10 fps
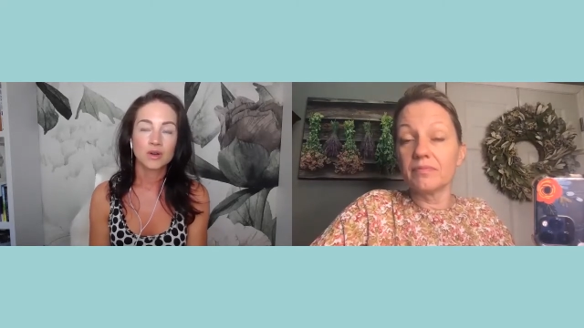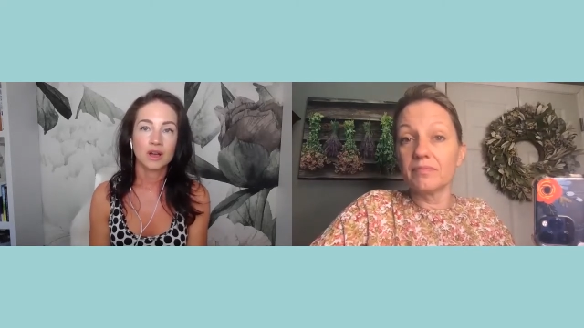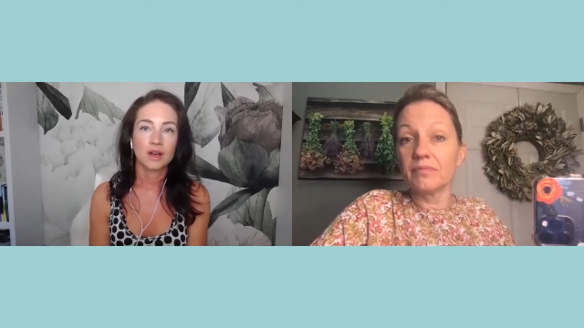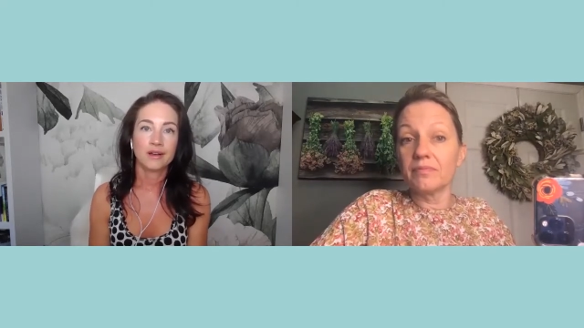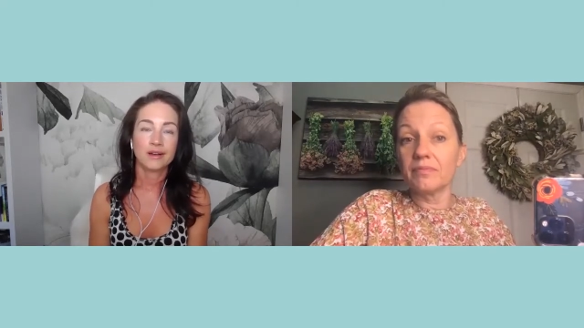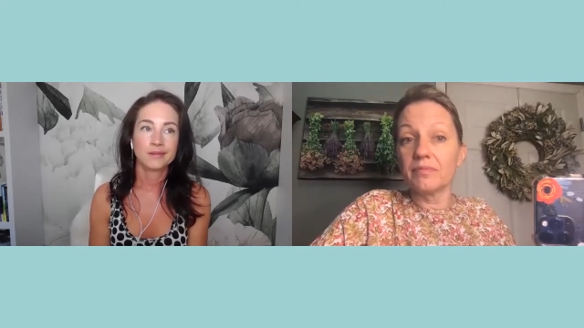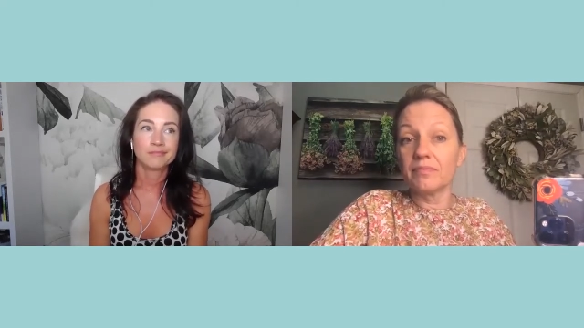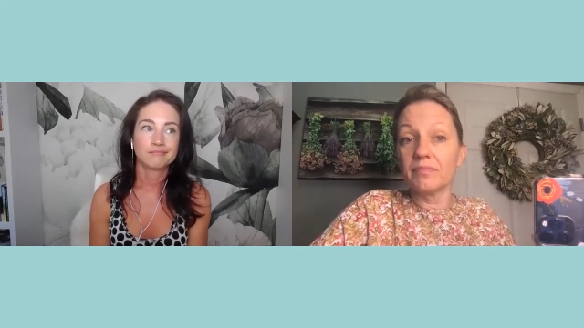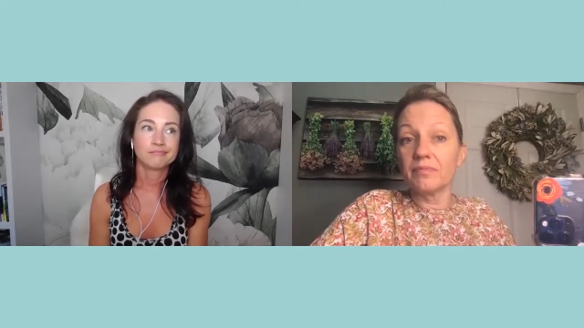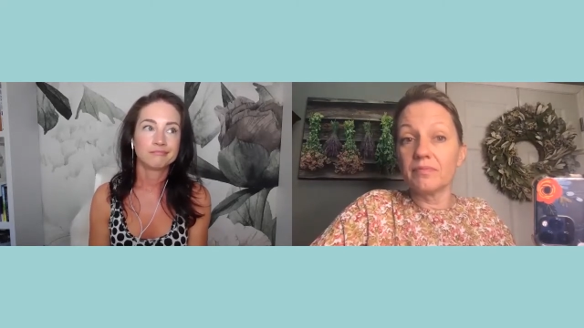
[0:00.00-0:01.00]

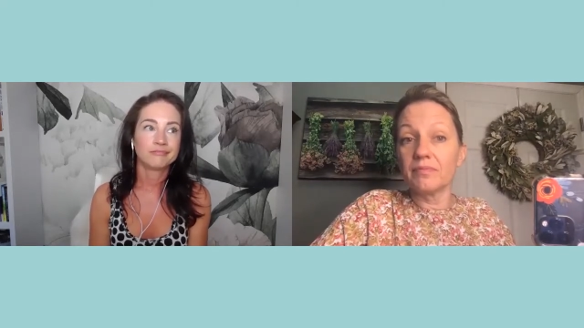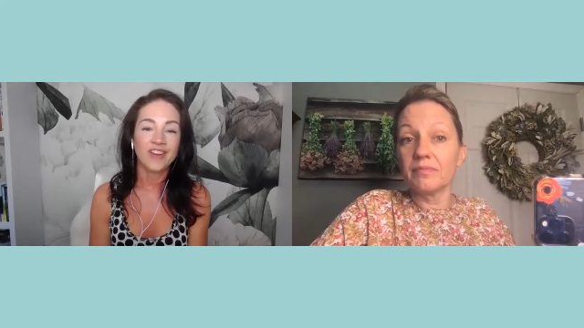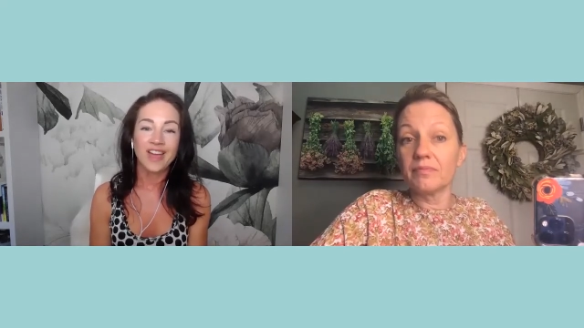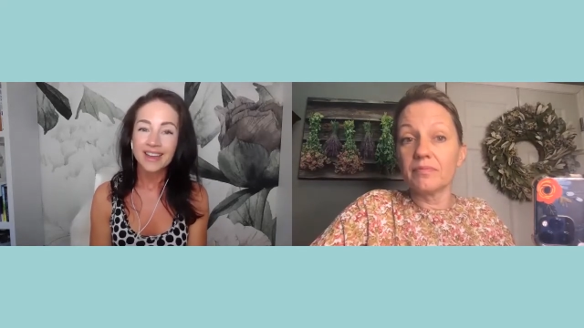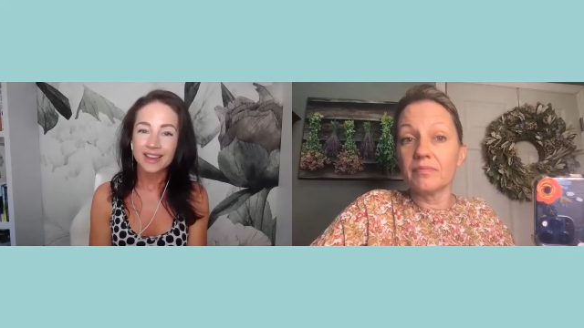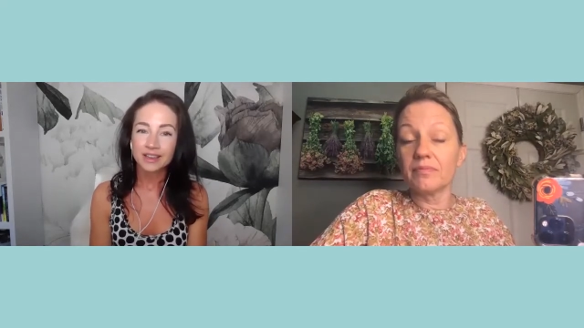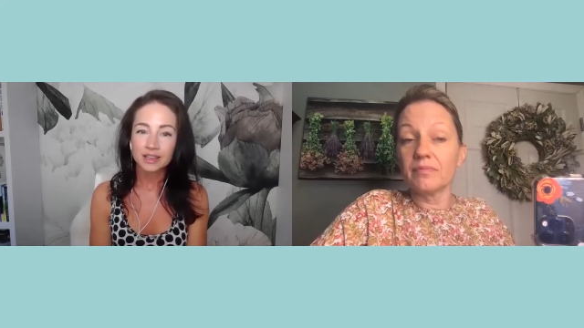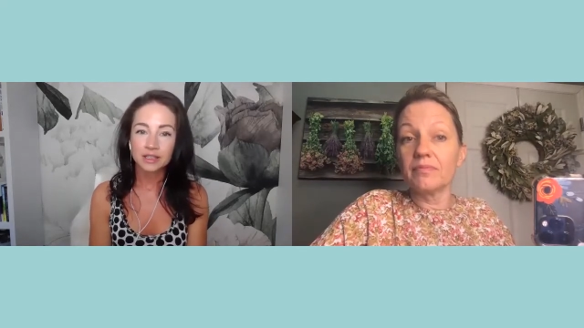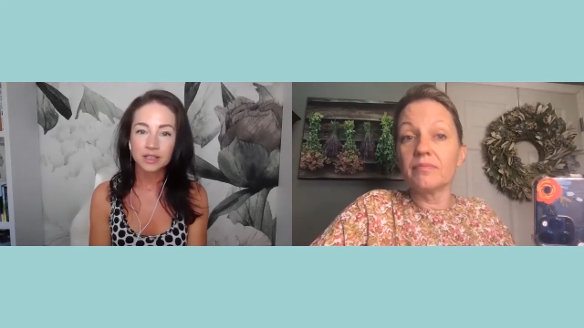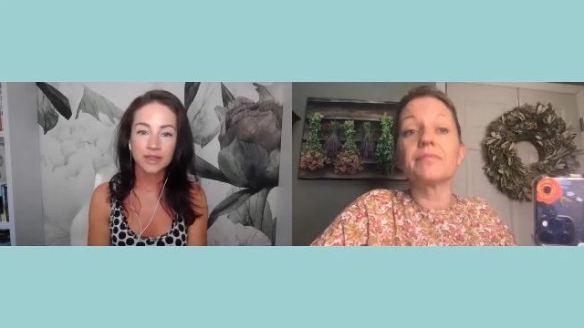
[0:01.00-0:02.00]
Speaker 1: um, vague.
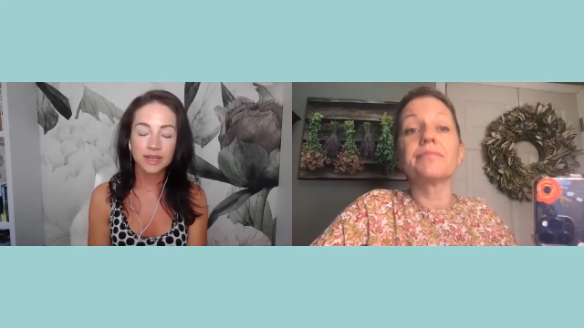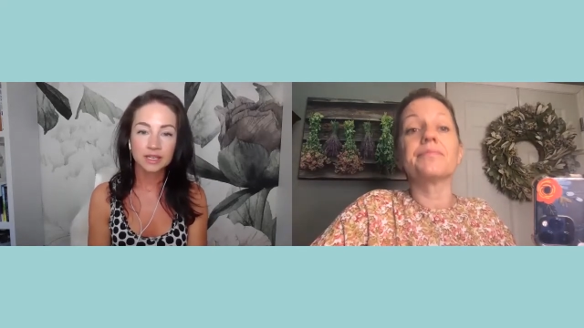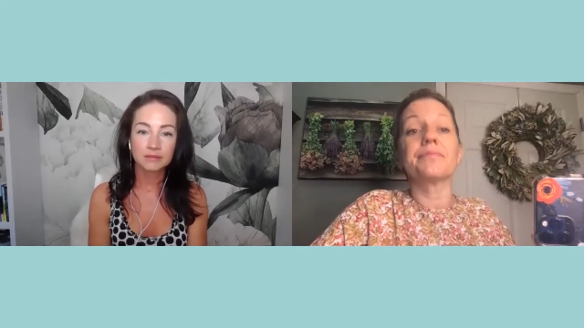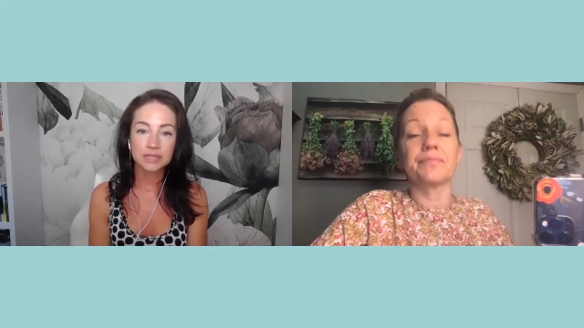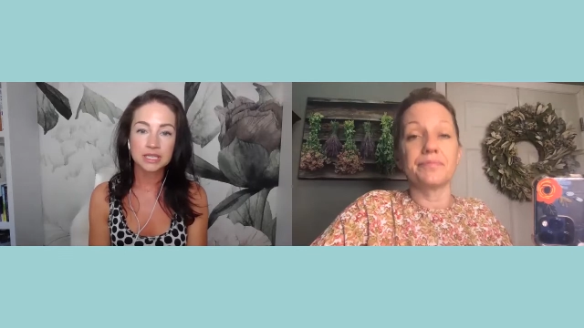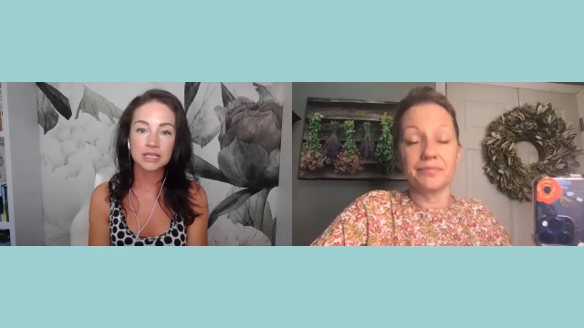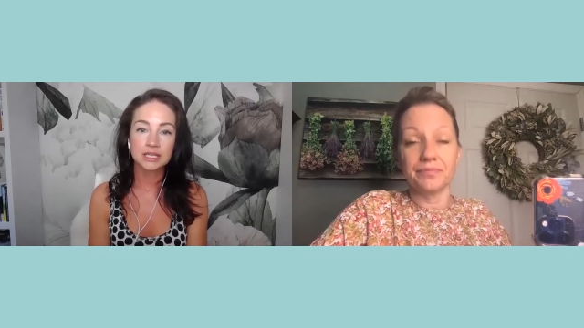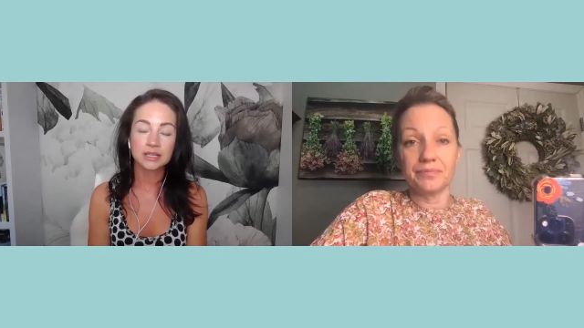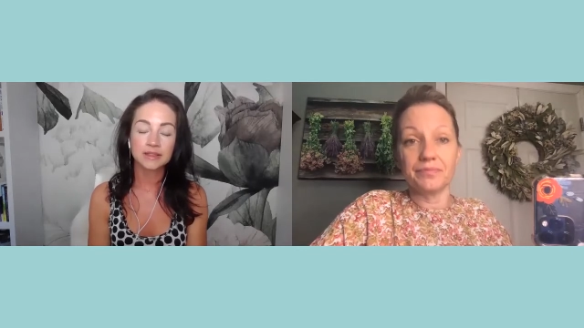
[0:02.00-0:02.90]
You know, they can be, mm-hmm. they